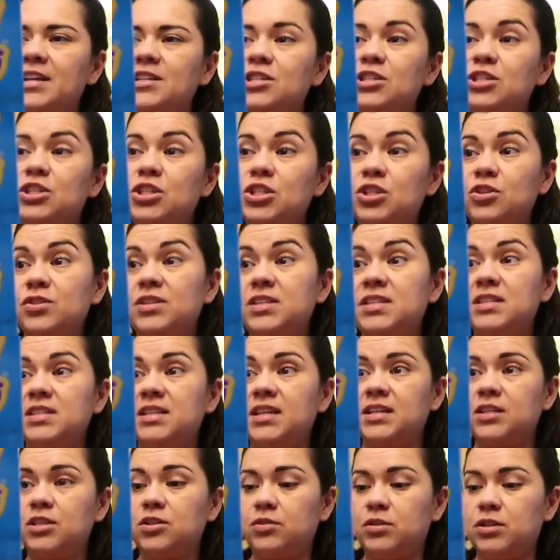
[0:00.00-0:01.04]
ages two to
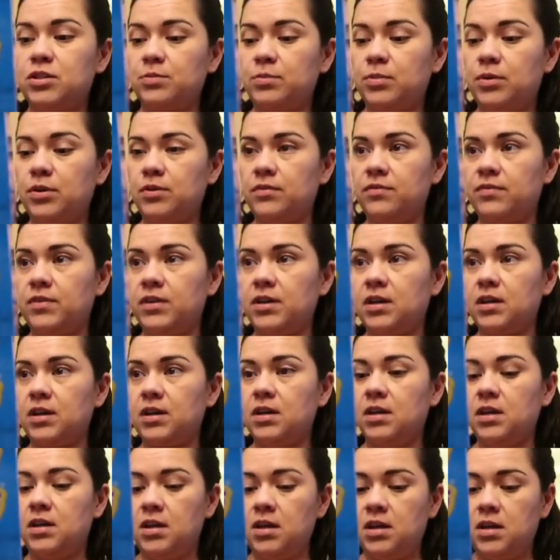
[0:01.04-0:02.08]
six, so it's perfect.
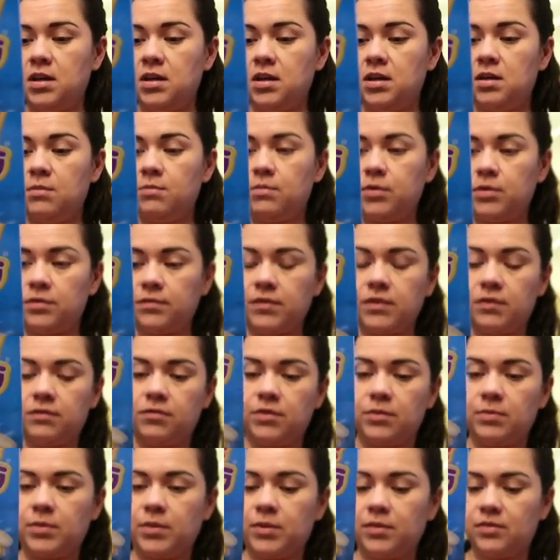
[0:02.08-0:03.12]
Perfect
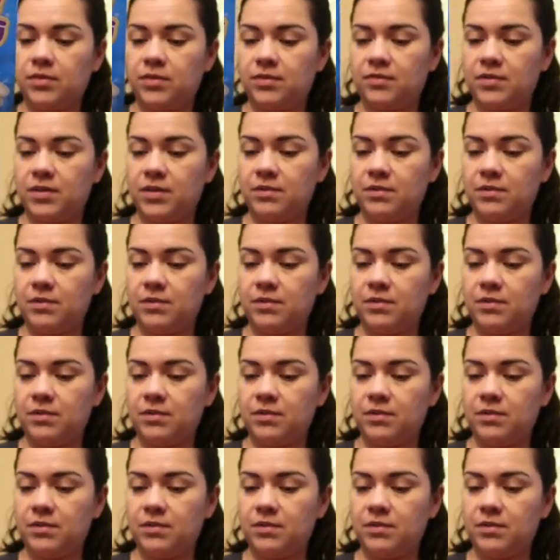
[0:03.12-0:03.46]
for both of